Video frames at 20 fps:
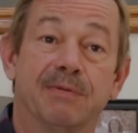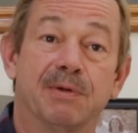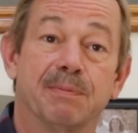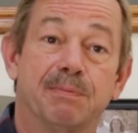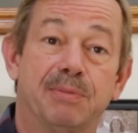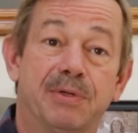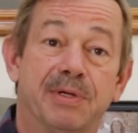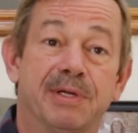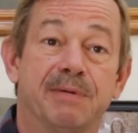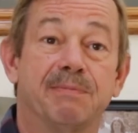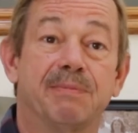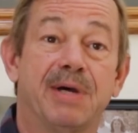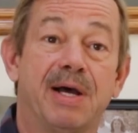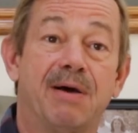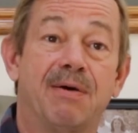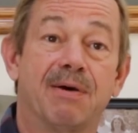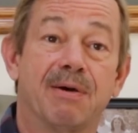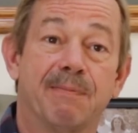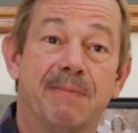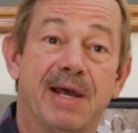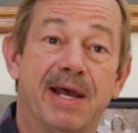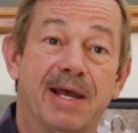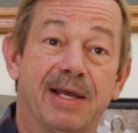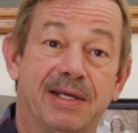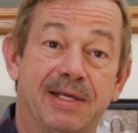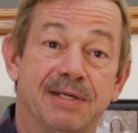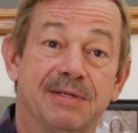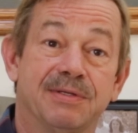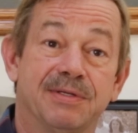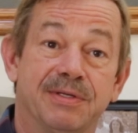we're putting power
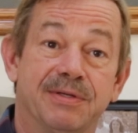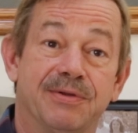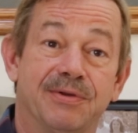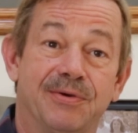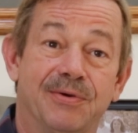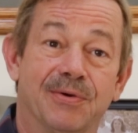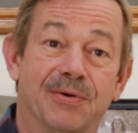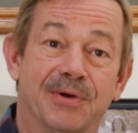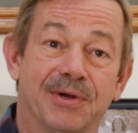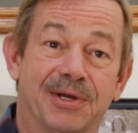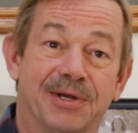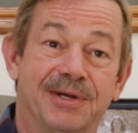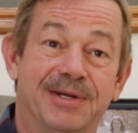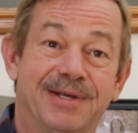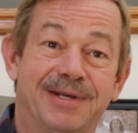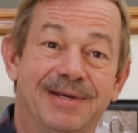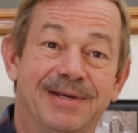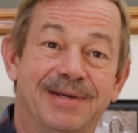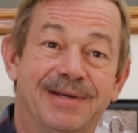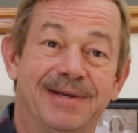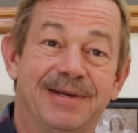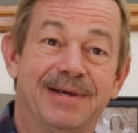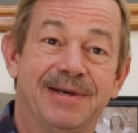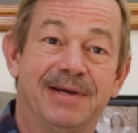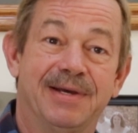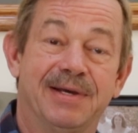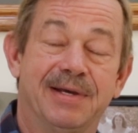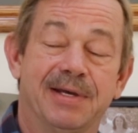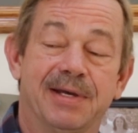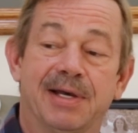back into the grid.
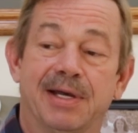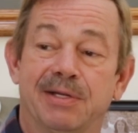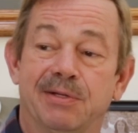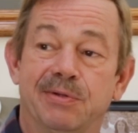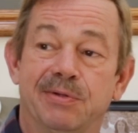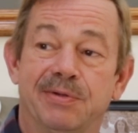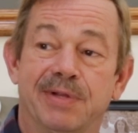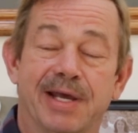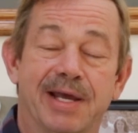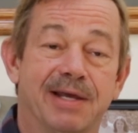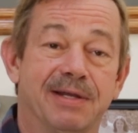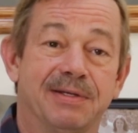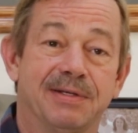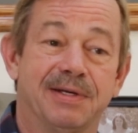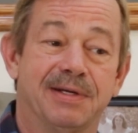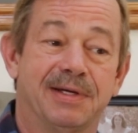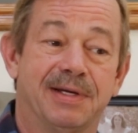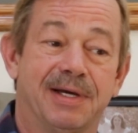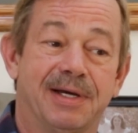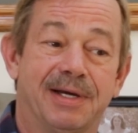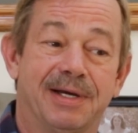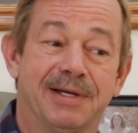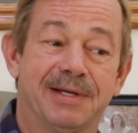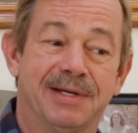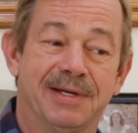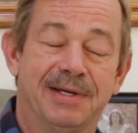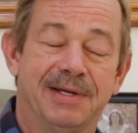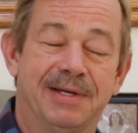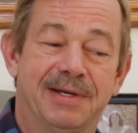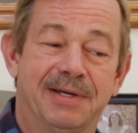I do that,
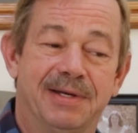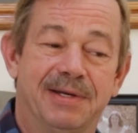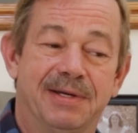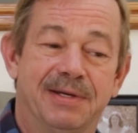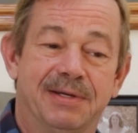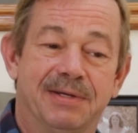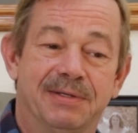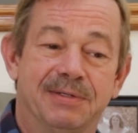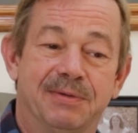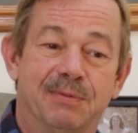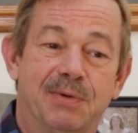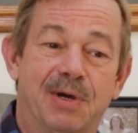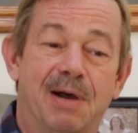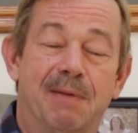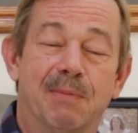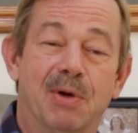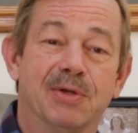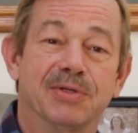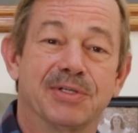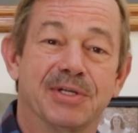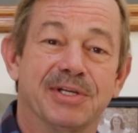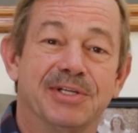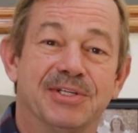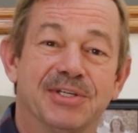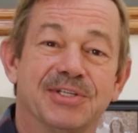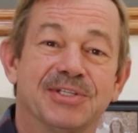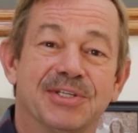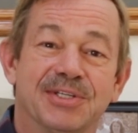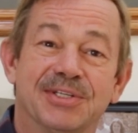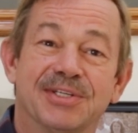well, mostly
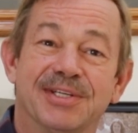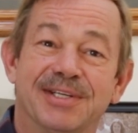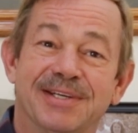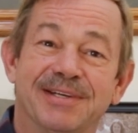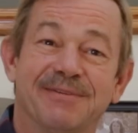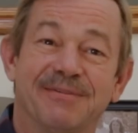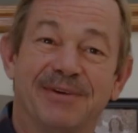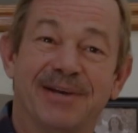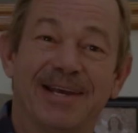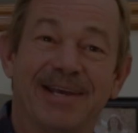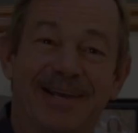just to see if I